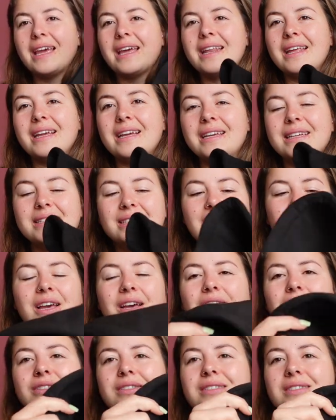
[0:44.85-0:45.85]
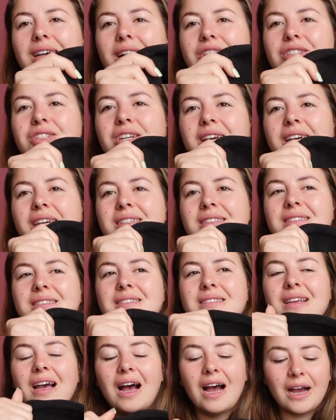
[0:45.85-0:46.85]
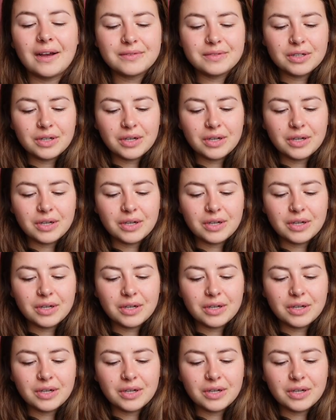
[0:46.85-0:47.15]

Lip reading: It is such a soft